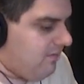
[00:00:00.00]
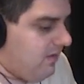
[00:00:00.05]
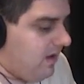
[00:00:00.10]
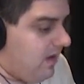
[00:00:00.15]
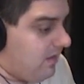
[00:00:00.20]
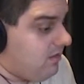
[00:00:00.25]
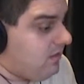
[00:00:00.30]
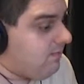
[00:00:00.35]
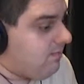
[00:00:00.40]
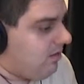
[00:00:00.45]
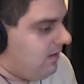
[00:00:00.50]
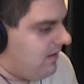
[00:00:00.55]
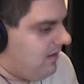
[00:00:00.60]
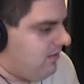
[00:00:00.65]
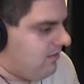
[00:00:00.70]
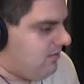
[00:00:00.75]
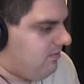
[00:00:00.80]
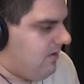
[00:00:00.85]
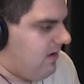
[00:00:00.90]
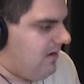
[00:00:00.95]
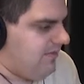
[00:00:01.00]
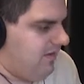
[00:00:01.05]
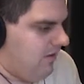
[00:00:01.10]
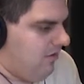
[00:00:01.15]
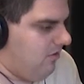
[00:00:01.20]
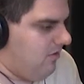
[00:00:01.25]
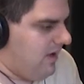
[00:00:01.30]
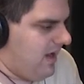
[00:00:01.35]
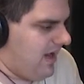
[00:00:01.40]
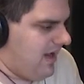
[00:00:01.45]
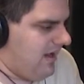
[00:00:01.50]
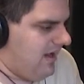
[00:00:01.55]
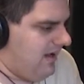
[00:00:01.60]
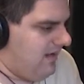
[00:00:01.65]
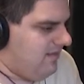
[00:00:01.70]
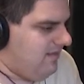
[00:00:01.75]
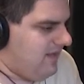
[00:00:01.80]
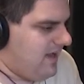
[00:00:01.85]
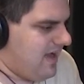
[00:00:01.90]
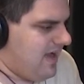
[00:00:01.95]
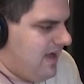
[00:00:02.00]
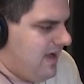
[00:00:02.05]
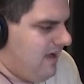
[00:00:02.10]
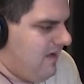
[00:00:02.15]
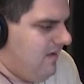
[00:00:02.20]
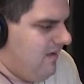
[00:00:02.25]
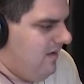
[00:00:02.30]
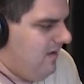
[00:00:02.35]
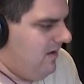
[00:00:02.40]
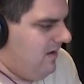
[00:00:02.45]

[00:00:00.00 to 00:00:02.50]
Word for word: some other players around the OA that